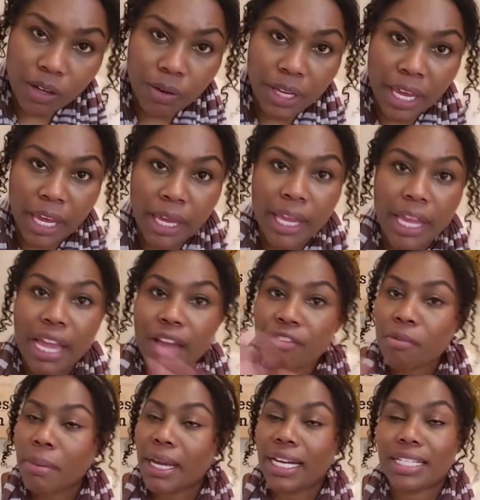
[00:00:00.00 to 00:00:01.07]
Okay,
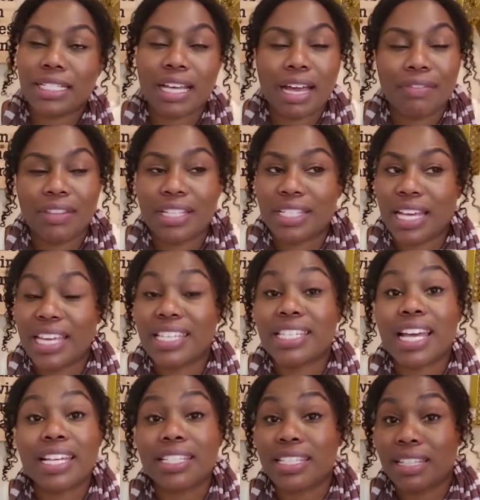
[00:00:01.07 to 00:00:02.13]
everybody doesn't have to say
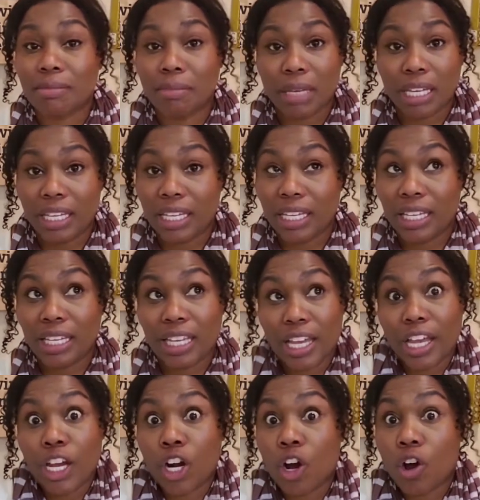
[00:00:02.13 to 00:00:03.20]
yes to me
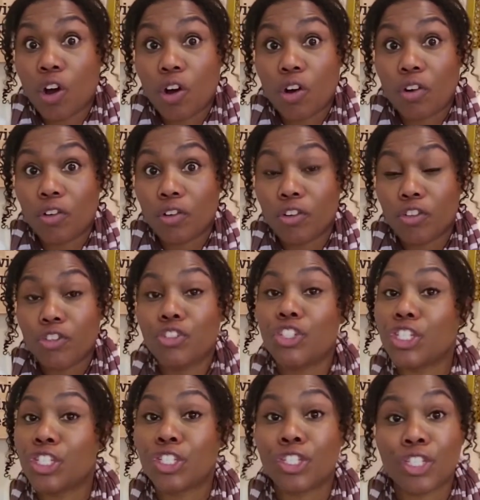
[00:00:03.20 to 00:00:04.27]
at all. You
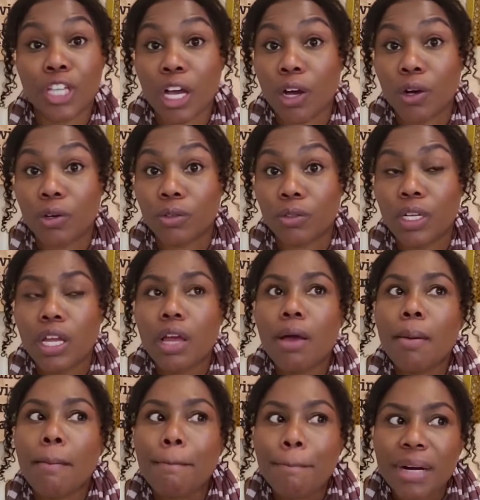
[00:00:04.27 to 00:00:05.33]
just don't.
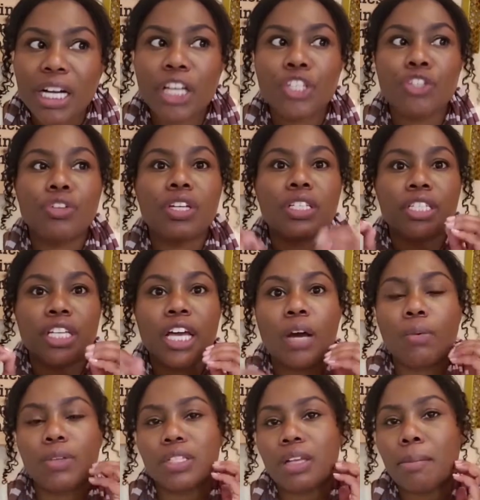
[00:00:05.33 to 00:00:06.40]
But you can
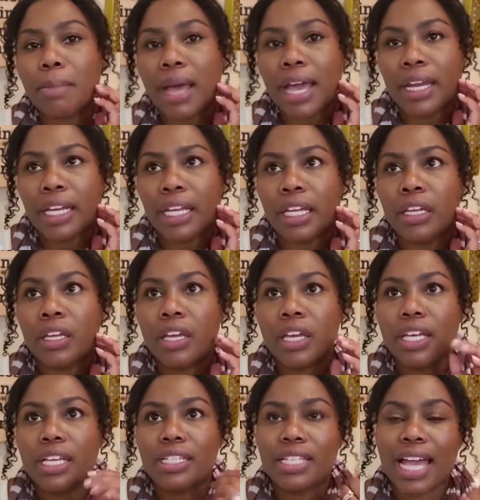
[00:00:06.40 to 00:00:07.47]
tell when somebody
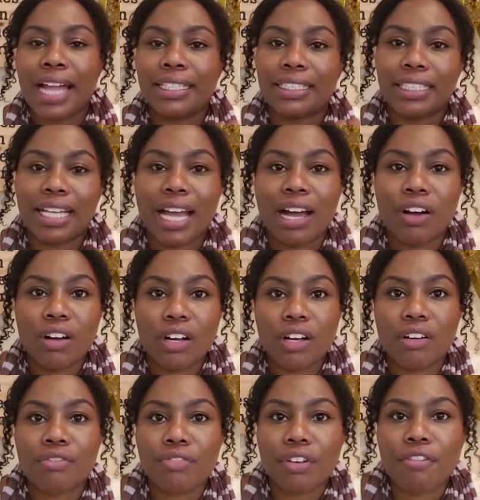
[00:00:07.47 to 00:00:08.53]
is acting out
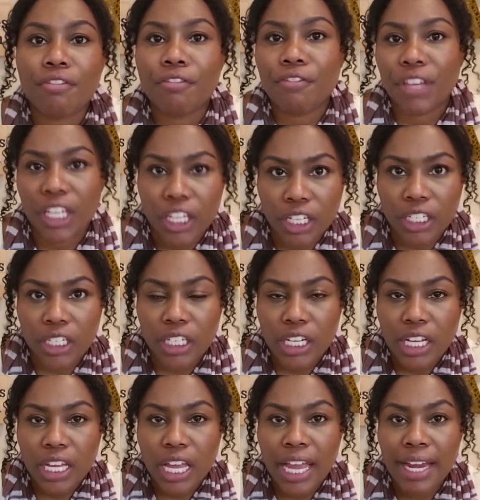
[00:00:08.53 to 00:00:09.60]
of fear
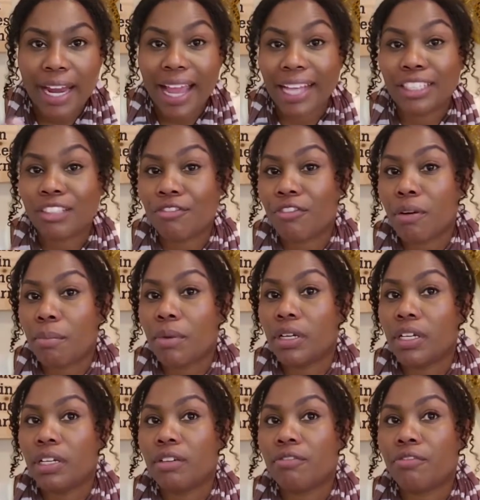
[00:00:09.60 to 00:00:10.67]
and acting from
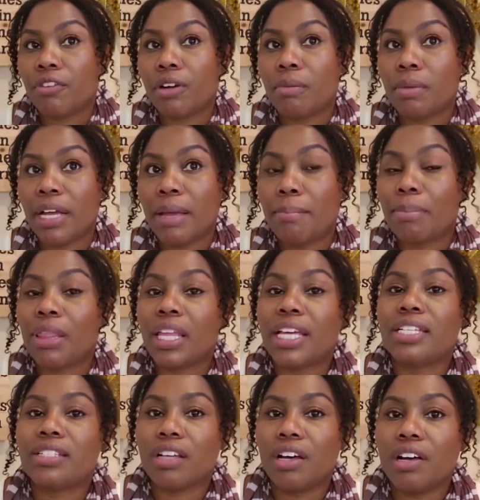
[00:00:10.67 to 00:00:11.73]
a from a
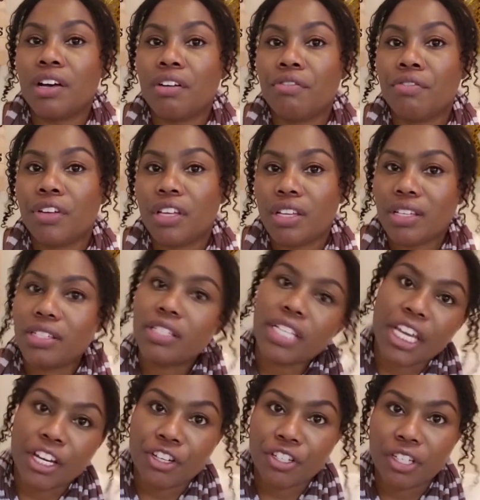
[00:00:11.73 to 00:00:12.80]
place of
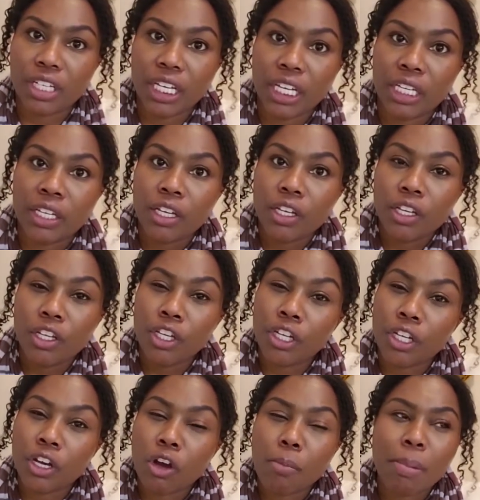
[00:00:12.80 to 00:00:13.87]
scarcity,
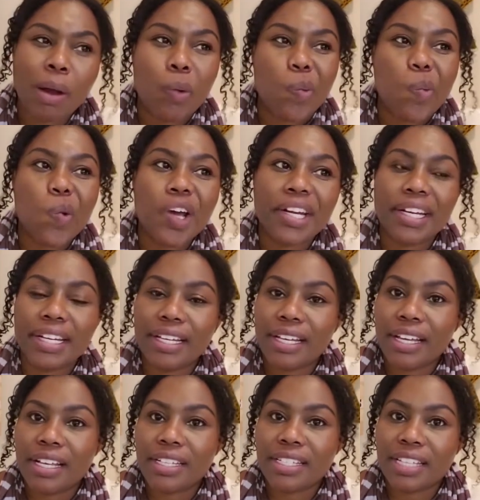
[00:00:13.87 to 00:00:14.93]
you know, about what it
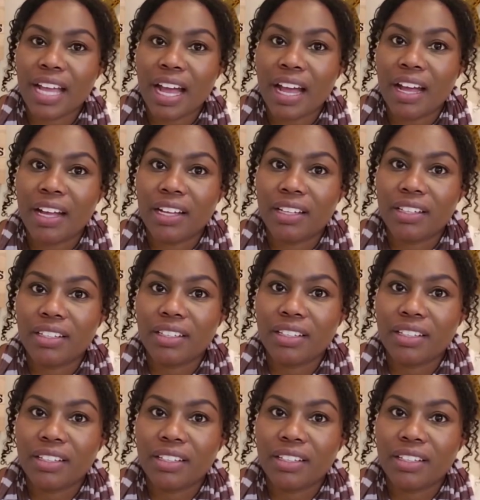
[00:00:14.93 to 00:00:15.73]
is that